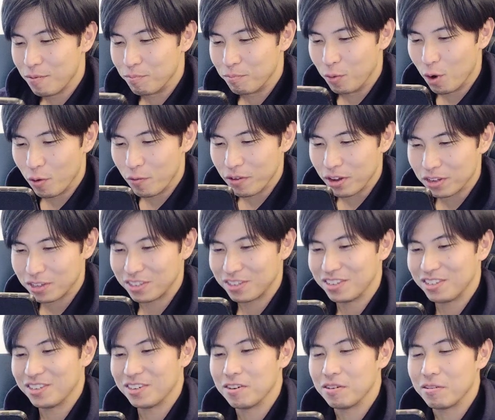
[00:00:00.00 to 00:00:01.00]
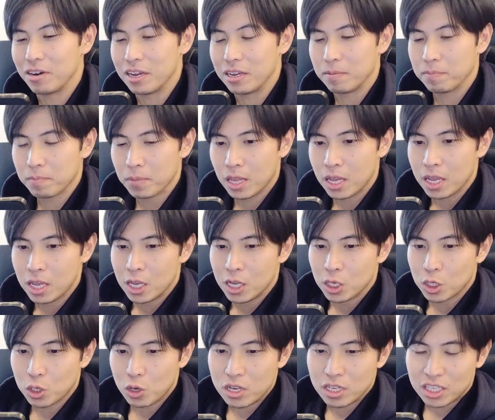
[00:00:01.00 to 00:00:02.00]
Morpheus, all right?
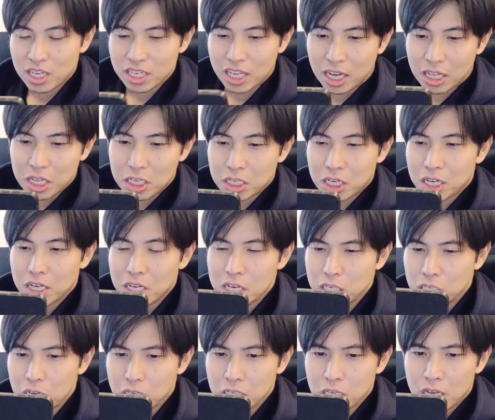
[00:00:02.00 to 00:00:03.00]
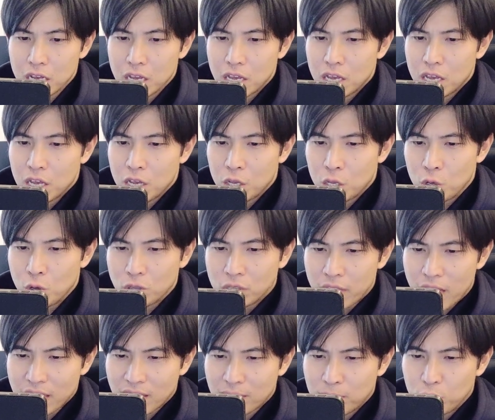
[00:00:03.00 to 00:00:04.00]
So it says like this, yeah? He says, "You
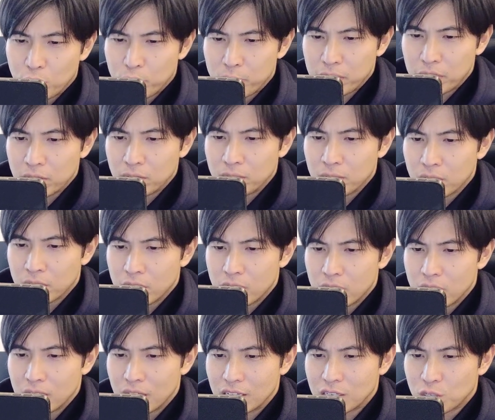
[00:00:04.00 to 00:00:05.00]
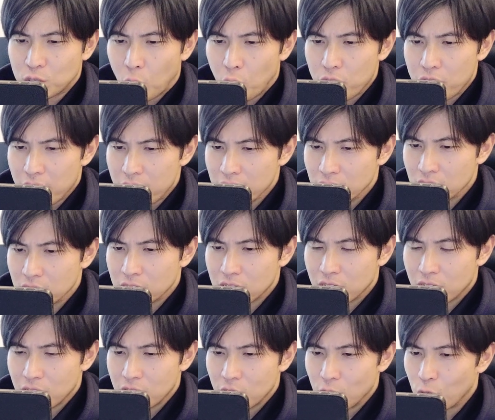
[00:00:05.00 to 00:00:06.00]
take the blue pill, the story ends.
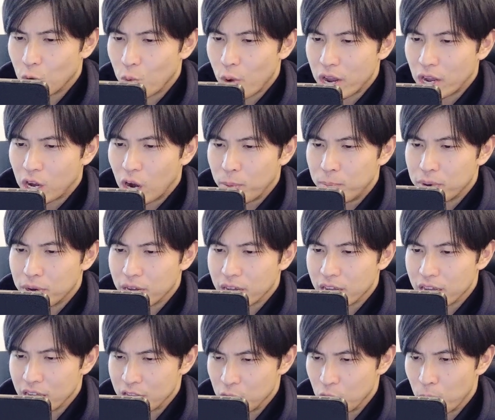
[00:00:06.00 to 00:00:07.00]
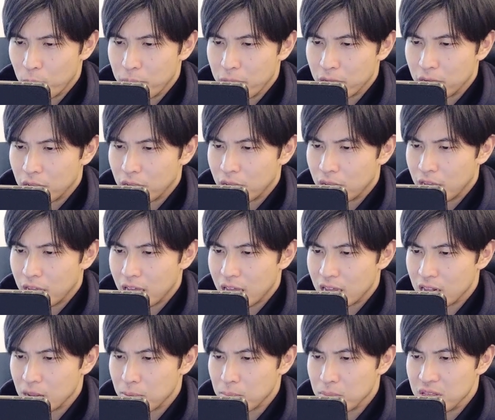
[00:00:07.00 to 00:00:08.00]
You wake up in your bed
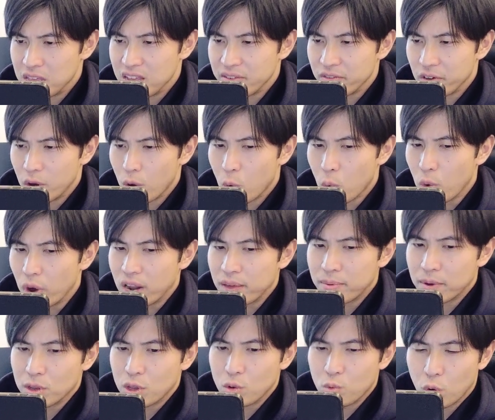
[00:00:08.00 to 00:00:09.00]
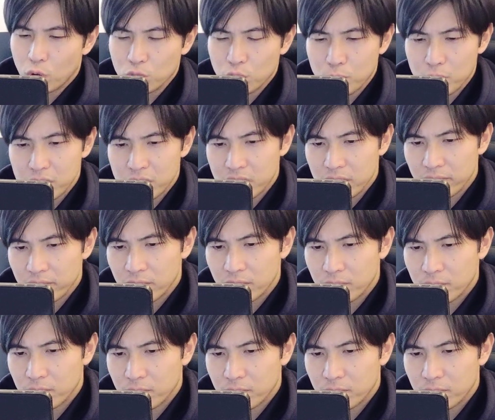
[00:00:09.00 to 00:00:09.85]
and believe whatever you want to believe.